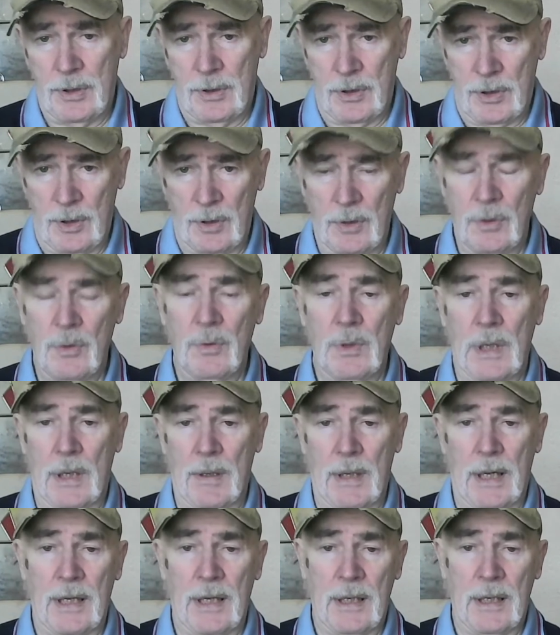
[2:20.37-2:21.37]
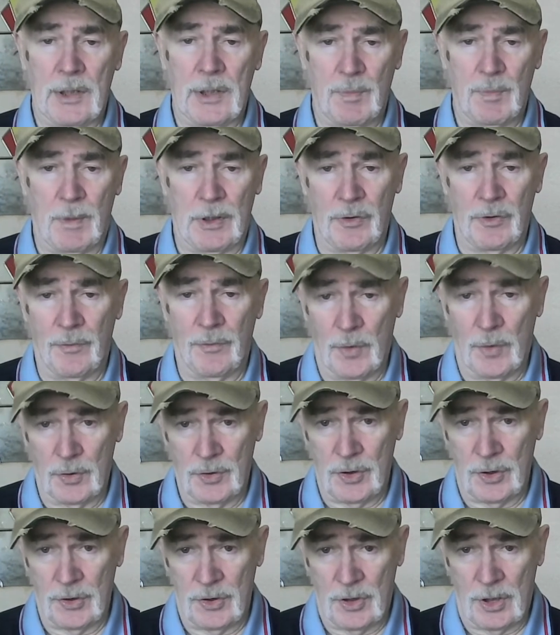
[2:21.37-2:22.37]
to Special
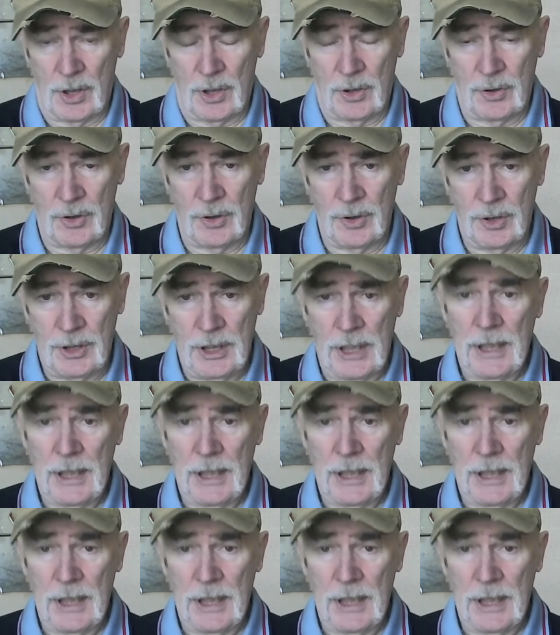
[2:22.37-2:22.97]
Forces sergeant.